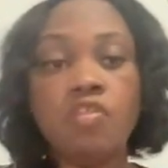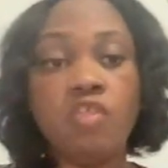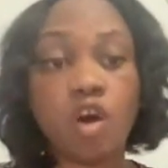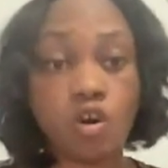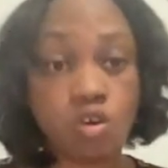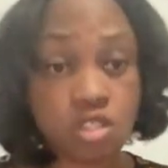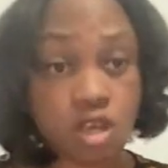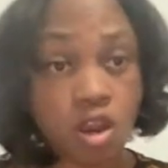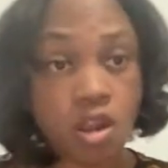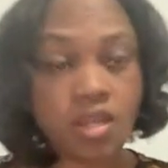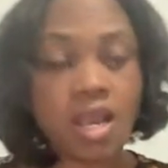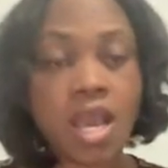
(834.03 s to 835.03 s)
Those
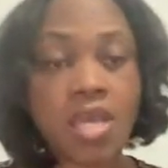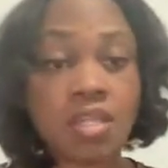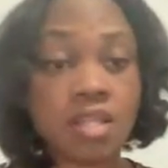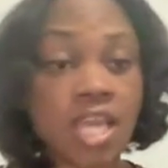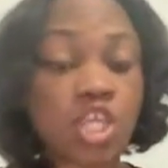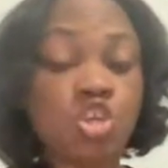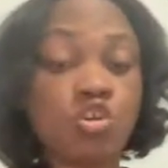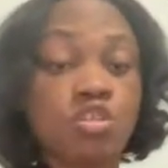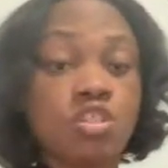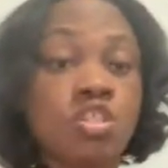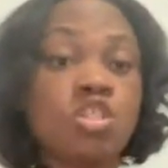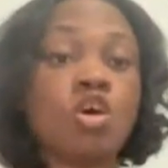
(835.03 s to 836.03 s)
are kind of like
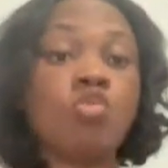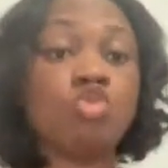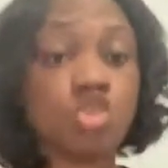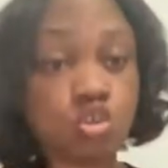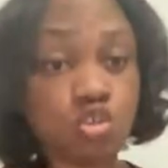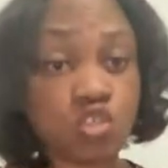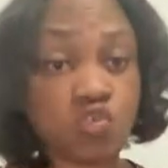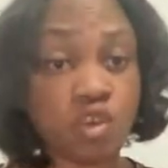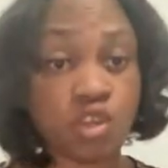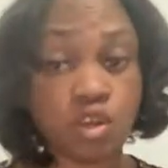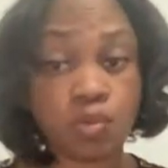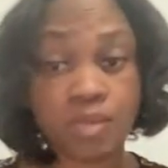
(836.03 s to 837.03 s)
your socials
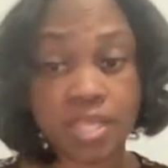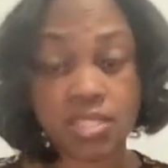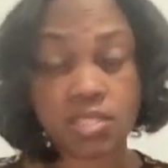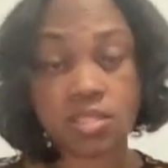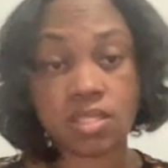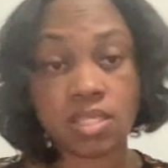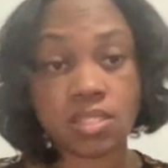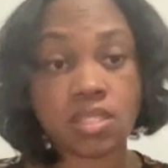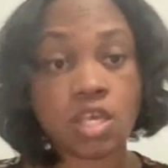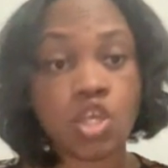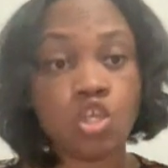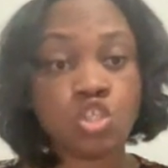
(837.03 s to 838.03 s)
for your business.
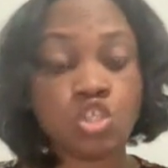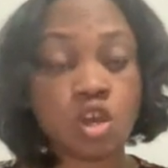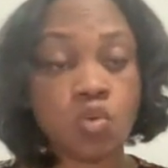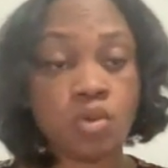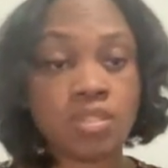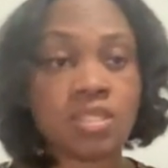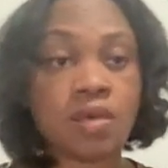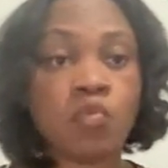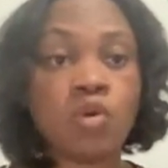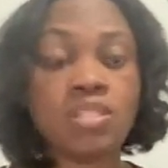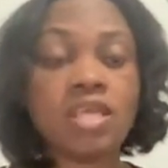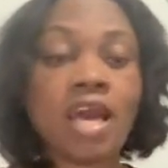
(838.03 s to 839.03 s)
So when
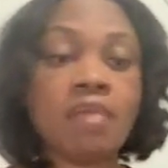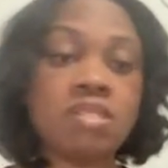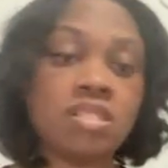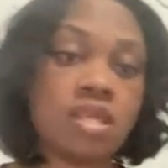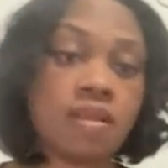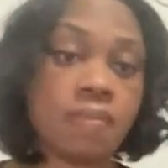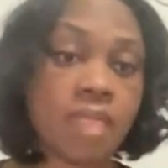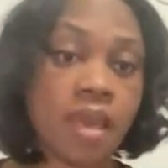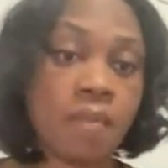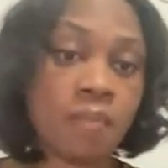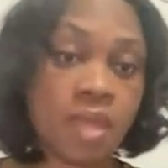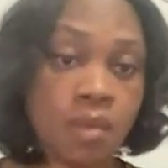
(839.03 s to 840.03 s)
someone types in
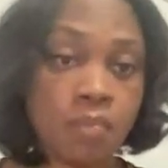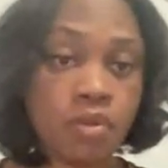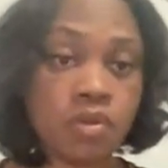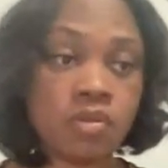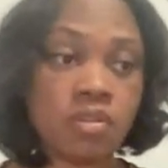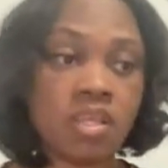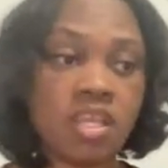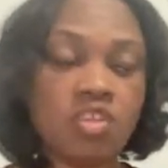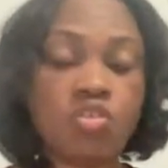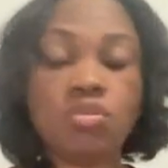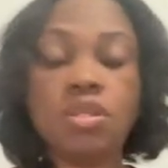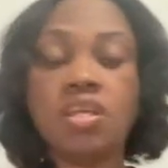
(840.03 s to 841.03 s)
that number
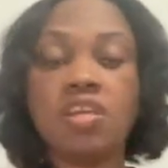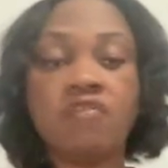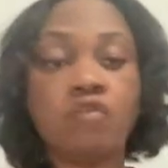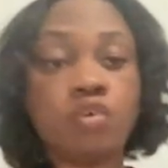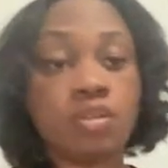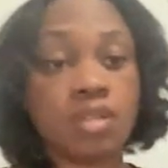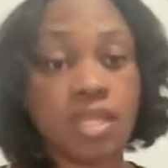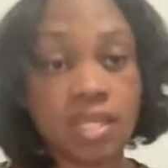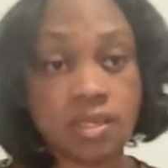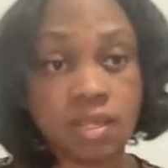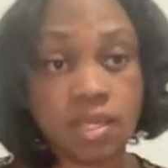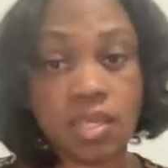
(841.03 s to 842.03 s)
and you're looking for
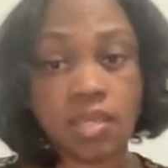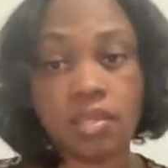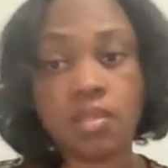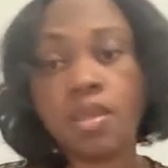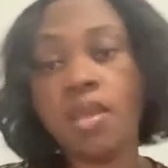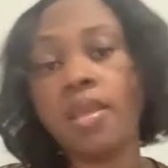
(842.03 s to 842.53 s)
lending